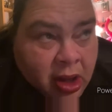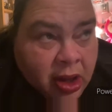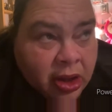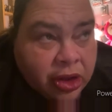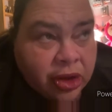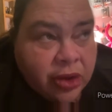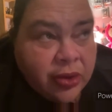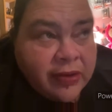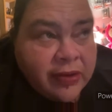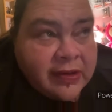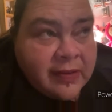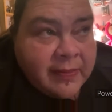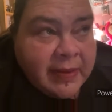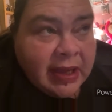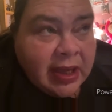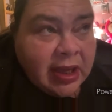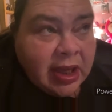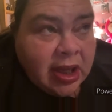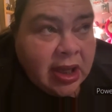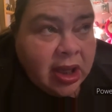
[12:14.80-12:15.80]
used to
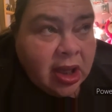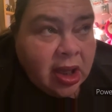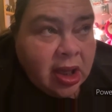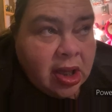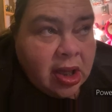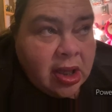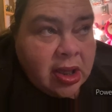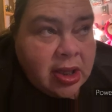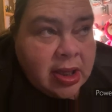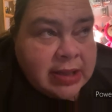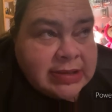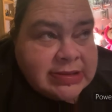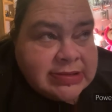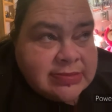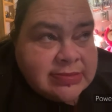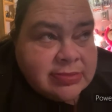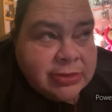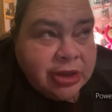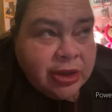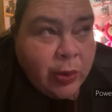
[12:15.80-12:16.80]
be,
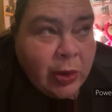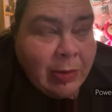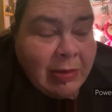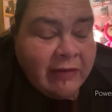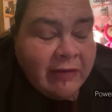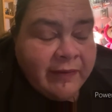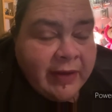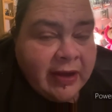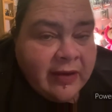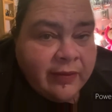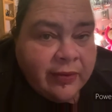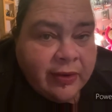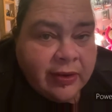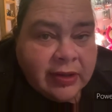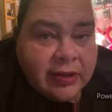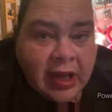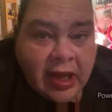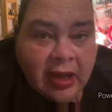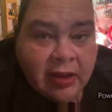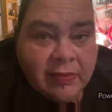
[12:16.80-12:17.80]
you know, one of my favorite
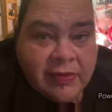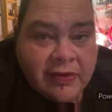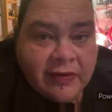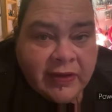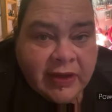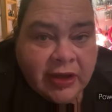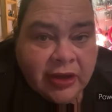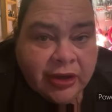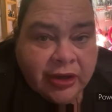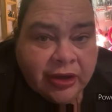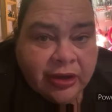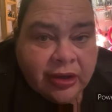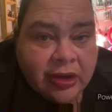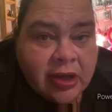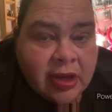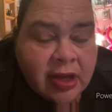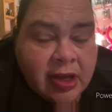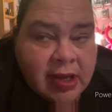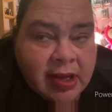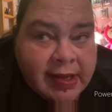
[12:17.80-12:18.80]
times of the year,
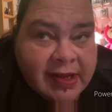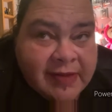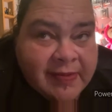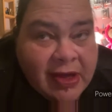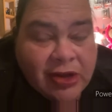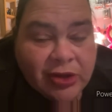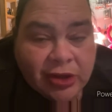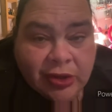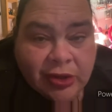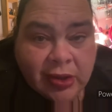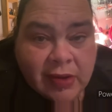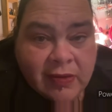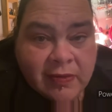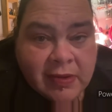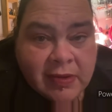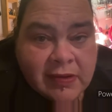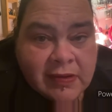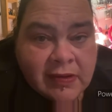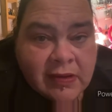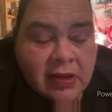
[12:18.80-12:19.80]
especially
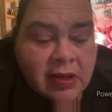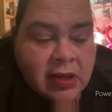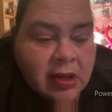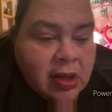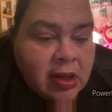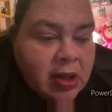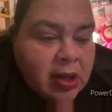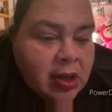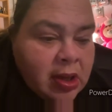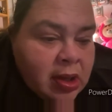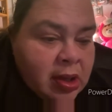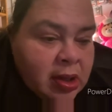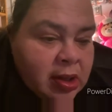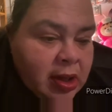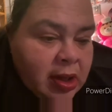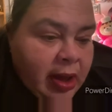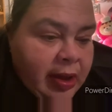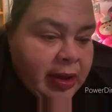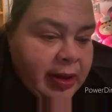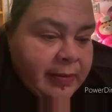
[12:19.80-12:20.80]
Christmas.
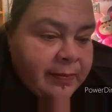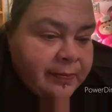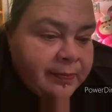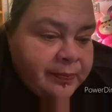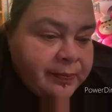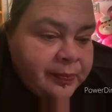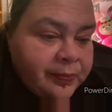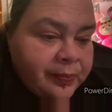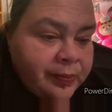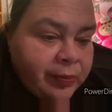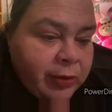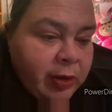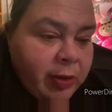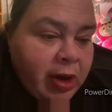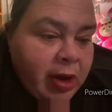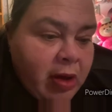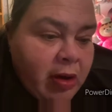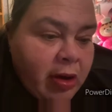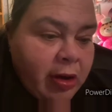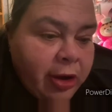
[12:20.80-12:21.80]
We would
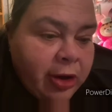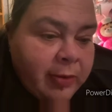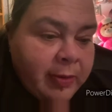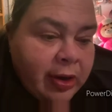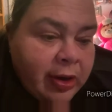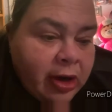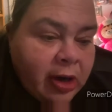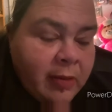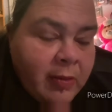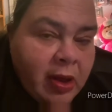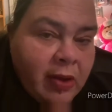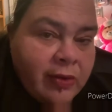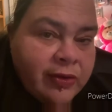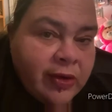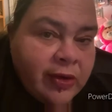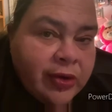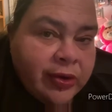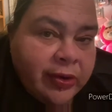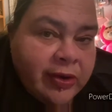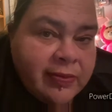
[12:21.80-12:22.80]
all go to my grandma's
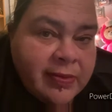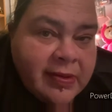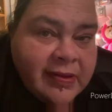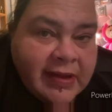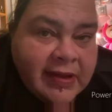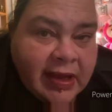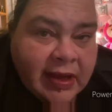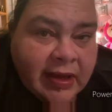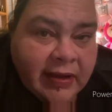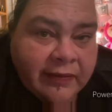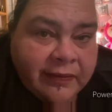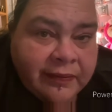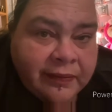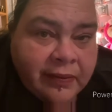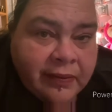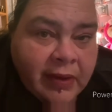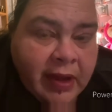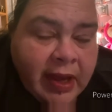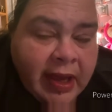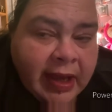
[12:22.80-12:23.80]
on Christmas Eve,
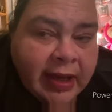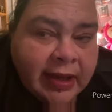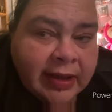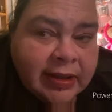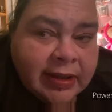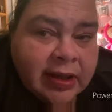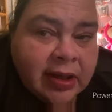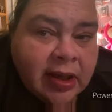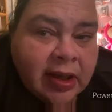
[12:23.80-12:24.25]
and